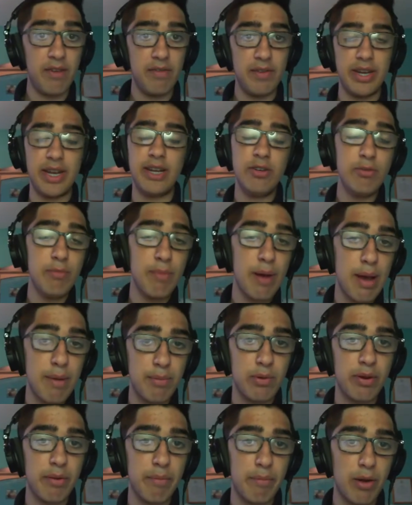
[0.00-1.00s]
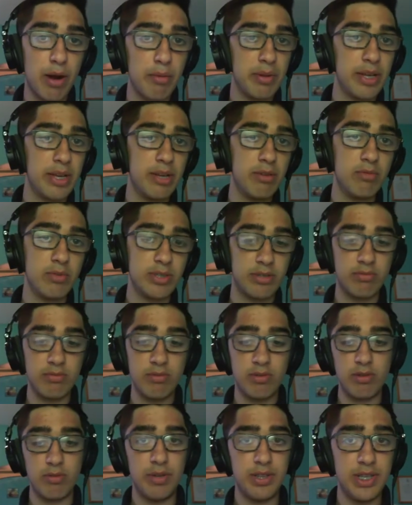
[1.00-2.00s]
And I knew my opponent probably was,
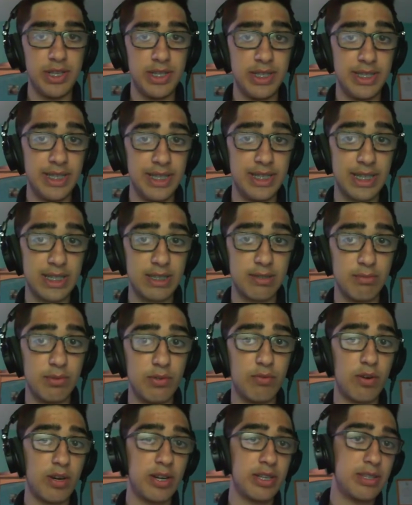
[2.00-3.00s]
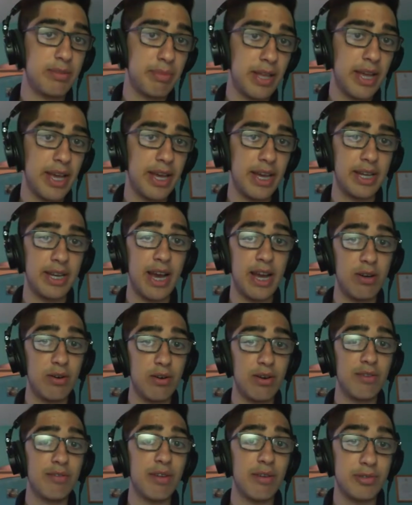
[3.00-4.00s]
with this d6 move, wanted to play a
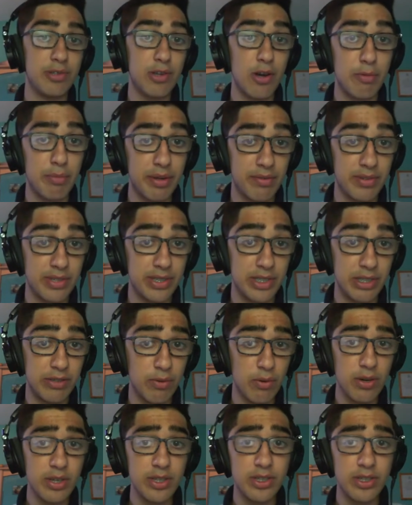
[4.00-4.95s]
Najdorf and was hoping for d4.